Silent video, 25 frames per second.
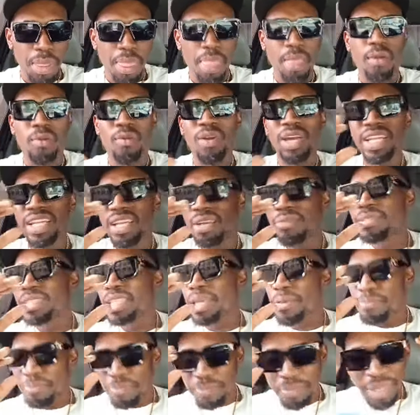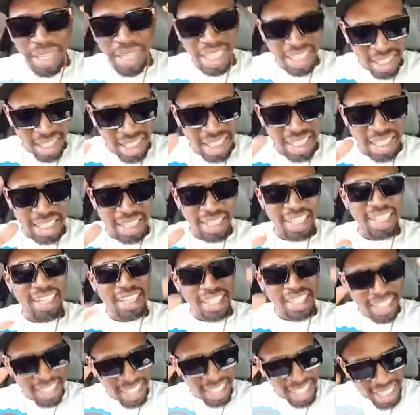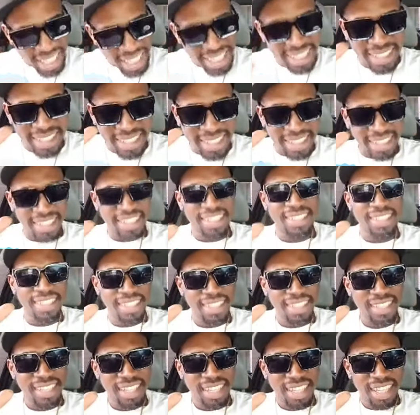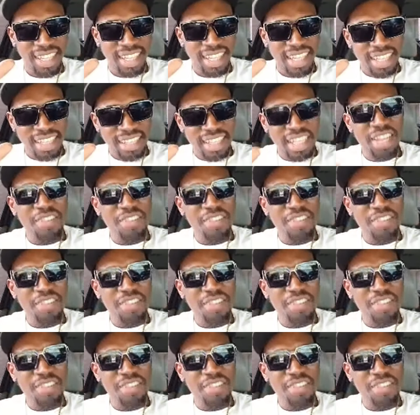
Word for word: When them say picnic kids did